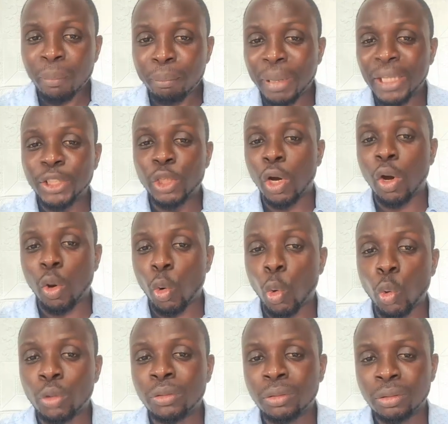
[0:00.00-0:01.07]
but your
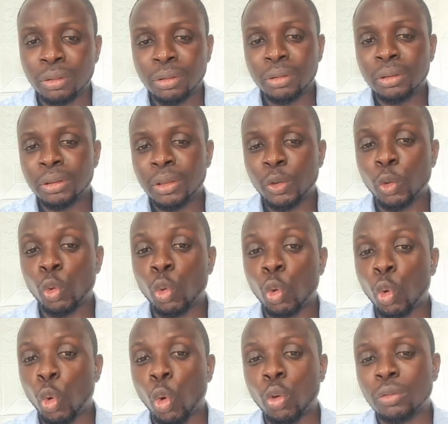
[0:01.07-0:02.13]
own
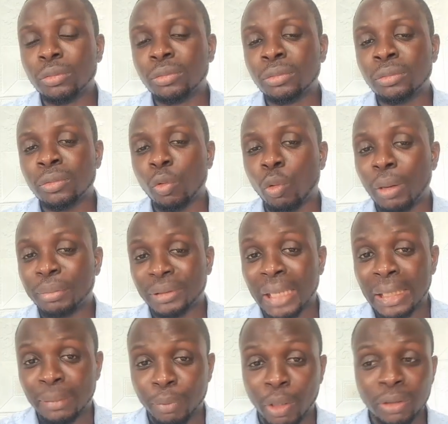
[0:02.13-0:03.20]
Google own website,